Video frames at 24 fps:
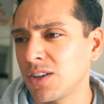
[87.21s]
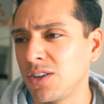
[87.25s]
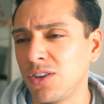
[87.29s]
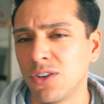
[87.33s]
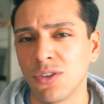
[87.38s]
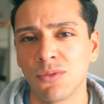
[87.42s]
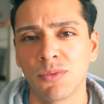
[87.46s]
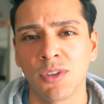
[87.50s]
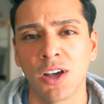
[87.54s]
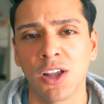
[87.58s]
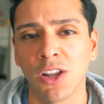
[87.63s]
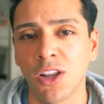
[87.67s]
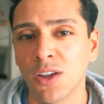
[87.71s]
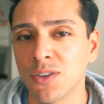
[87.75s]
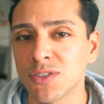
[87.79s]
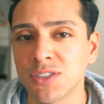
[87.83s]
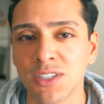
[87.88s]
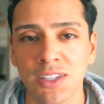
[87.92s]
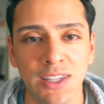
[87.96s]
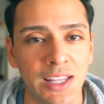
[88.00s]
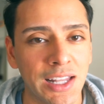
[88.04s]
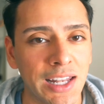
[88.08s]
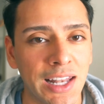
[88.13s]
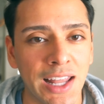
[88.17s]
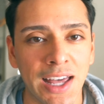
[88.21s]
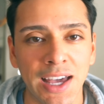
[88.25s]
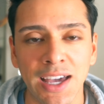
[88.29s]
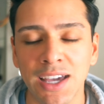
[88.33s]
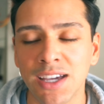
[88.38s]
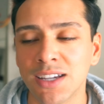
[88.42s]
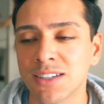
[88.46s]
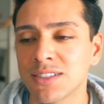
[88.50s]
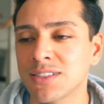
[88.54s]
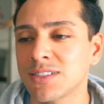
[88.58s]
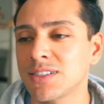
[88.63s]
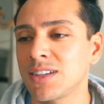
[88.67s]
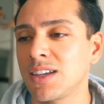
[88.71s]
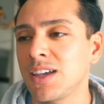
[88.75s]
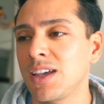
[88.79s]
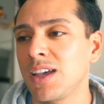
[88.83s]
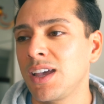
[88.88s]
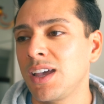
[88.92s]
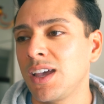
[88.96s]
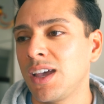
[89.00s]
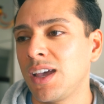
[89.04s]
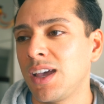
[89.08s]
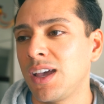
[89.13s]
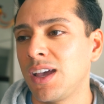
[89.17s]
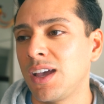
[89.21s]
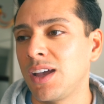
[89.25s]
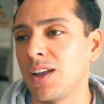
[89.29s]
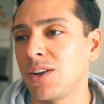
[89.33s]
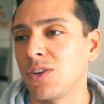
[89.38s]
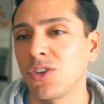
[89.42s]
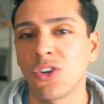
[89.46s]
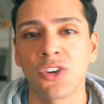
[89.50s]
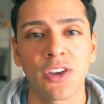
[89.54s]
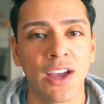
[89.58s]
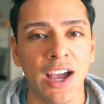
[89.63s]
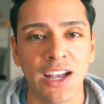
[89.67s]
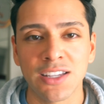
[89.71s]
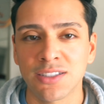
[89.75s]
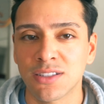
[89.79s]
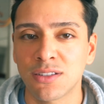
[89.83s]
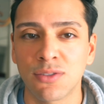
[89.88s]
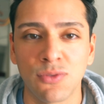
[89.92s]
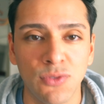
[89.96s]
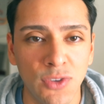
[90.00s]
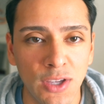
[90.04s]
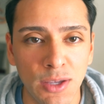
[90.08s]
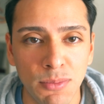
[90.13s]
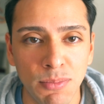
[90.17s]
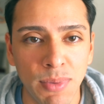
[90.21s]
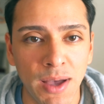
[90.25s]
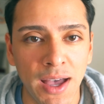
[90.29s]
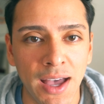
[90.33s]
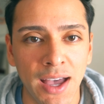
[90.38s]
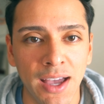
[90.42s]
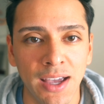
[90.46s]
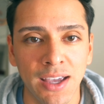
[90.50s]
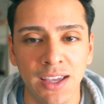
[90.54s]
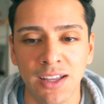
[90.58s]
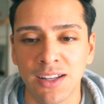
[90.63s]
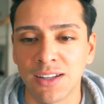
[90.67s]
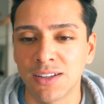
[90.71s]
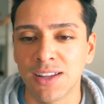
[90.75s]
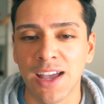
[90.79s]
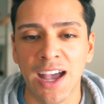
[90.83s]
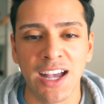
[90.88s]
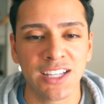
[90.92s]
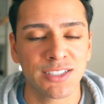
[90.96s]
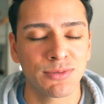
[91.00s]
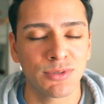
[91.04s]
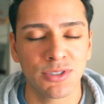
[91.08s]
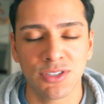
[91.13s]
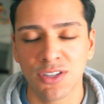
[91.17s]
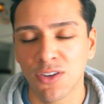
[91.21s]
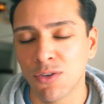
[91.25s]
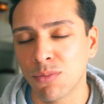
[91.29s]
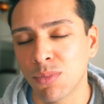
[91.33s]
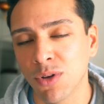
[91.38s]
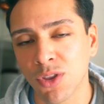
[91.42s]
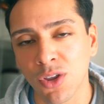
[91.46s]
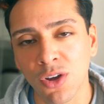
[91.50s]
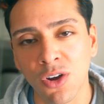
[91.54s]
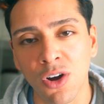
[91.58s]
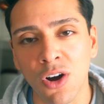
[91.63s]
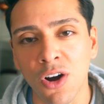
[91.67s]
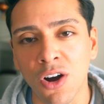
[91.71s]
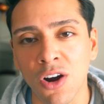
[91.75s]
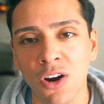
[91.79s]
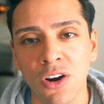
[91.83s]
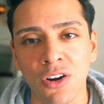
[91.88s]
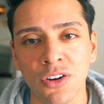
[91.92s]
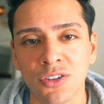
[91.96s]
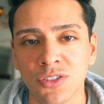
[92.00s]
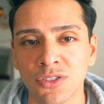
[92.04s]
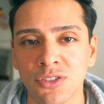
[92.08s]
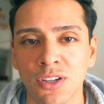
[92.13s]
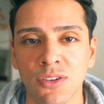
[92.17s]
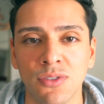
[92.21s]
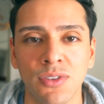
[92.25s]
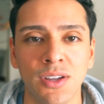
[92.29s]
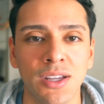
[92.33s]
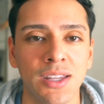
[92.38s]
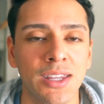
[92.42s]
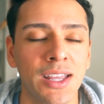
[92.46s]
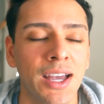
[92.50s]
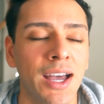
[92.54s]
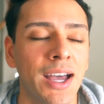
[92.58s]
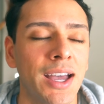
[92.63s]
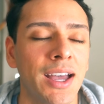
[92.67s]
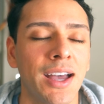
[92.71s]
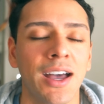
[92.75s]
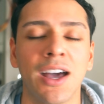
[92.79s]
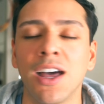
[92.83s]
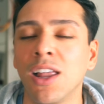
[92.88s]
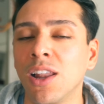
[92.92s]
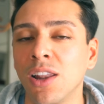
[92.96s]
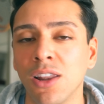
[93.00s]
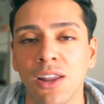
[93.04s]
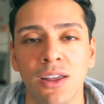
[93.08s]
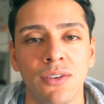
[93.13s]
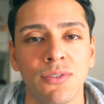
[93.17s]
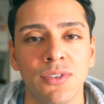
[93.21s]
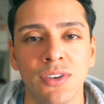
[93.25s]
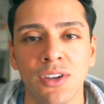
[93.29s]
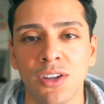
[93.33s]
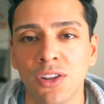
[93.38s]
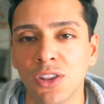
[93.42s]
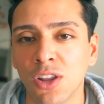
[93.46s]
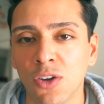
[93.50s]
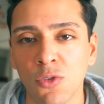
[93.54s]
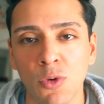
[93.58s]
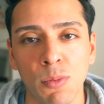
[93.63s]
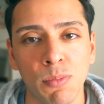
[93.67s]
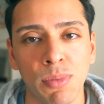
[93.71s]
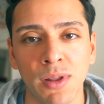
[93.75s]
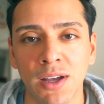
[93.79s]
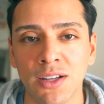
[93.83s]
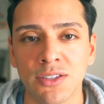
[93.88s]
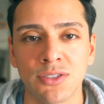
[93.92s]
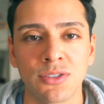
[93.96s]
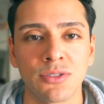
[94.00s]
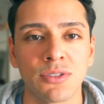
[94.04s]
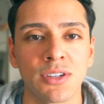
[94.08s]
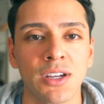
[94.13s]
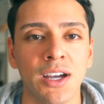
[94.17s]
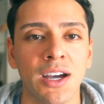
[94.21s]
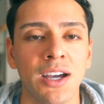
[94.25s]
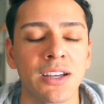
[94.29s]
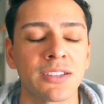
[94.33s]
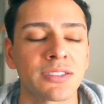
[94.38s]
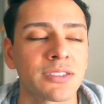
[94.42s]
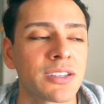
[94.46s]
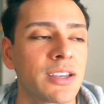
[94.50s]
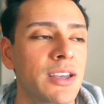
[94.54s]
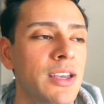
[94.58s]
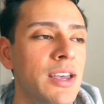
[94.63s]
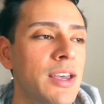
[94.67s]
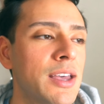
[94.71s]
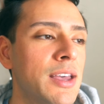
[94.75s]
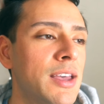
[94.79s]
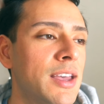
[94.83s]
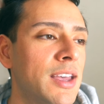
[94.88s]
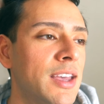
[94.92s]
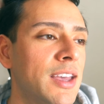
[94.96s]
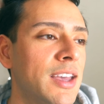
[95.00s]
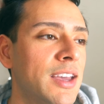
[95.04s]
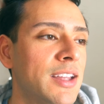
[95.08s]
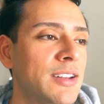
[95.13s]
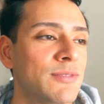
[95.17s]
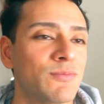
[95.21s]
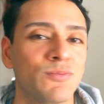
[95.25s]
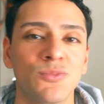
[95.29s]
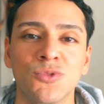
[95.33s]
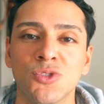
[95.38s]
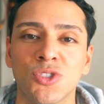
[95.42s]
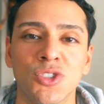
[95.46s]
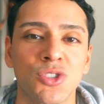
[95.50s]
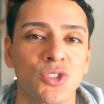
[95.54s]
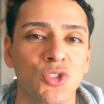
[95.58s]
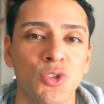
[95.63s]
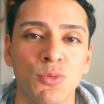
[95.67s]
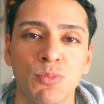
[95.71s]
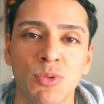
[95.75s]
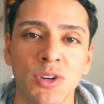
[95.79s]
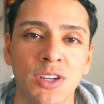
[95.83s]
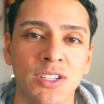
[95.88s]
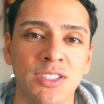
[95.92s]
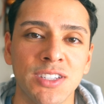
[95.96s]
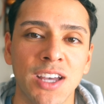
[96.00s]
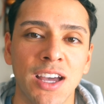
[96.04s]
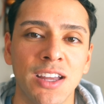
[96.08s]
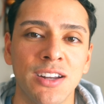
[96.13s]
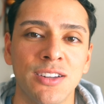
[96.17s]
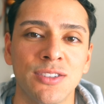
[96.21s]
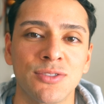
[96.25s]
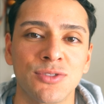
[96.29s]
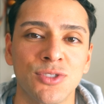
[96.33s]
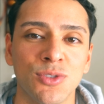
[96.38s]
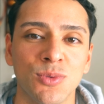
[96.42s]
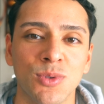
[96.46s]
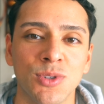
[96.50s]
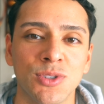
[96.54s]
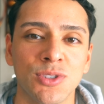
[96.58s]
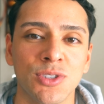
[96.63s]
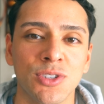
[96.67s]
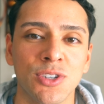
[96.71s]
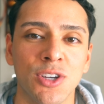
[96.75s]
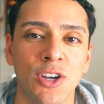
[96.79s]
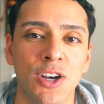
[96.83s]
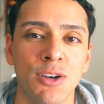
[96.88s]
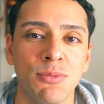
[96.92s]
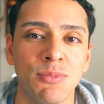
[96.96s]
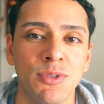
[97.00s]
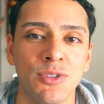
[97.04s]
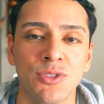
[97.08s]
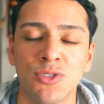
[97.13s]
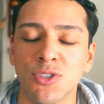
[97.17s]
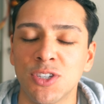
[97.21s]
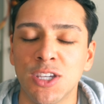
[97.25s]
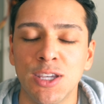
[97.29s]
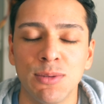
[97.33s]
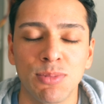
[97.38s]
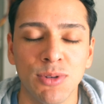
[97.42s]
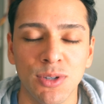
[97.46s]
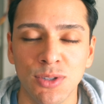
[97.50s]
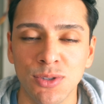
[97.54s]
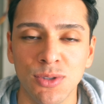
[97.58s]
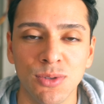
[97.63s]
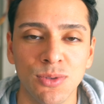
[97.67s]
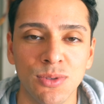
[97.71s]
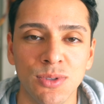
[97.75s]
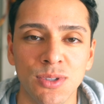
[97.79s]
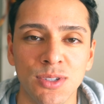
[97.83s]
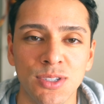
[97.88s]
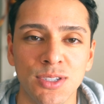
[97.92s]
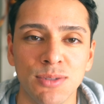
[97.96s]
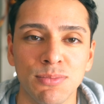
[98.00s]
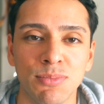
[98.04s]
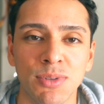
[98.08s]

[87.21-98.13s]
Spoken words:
You know, I love seeing the likes and your guys' feedback and ask me stuff about the car and stuff like that. I love it. Love replying to you guys, and just super excited to what's to come and to keep on doing this.